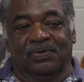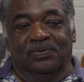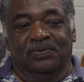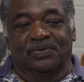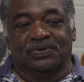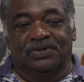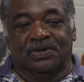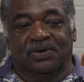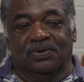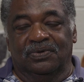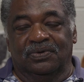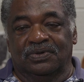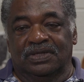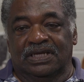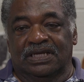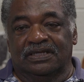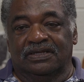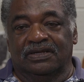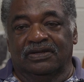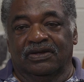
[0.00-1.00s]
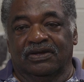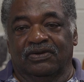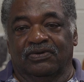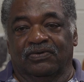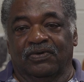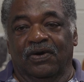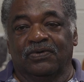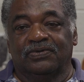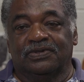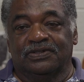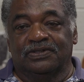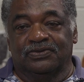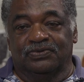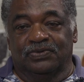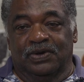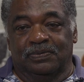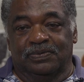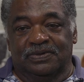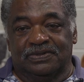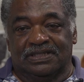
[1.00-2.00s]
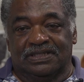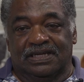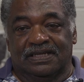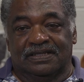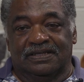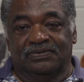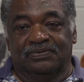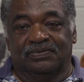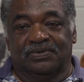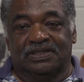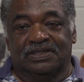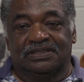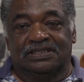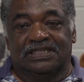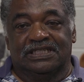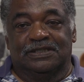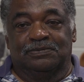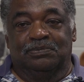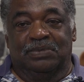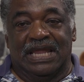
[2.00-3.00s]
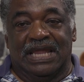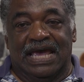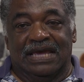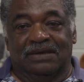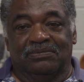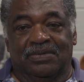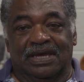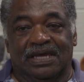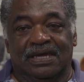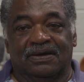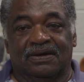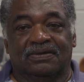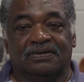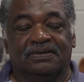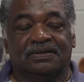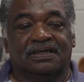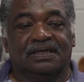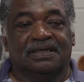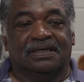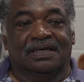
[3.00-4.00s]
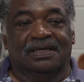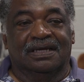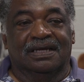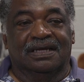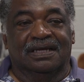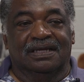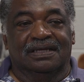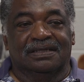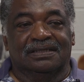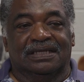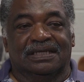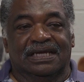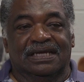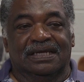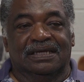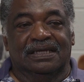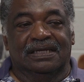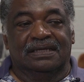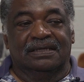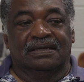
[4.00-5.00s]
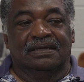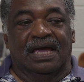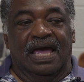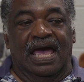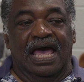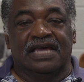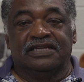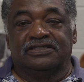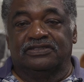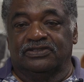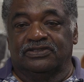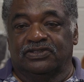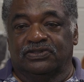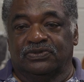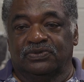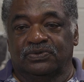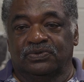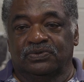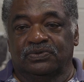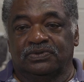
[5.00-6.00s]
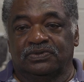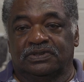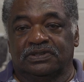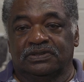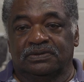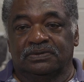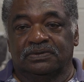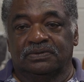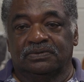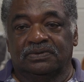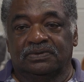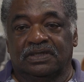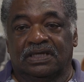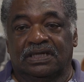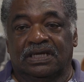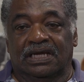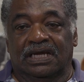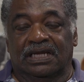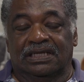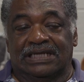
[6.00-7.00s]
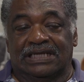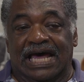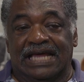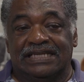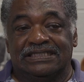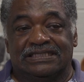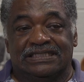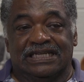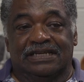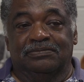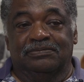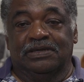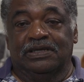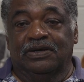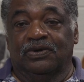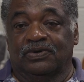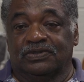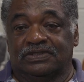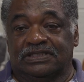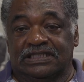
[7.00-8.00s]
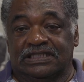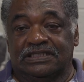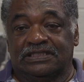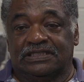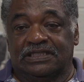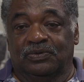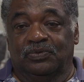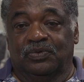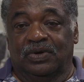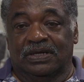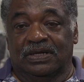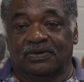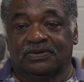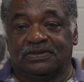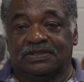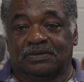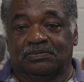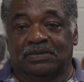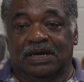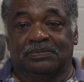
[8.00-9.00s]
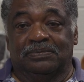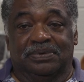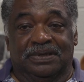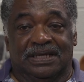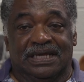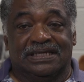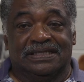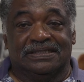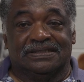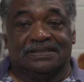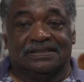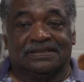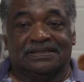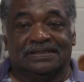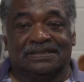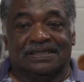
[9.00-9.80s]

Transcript: were told that Groveton's representative was this black male, they asked the school to not send me or send someone else in my place.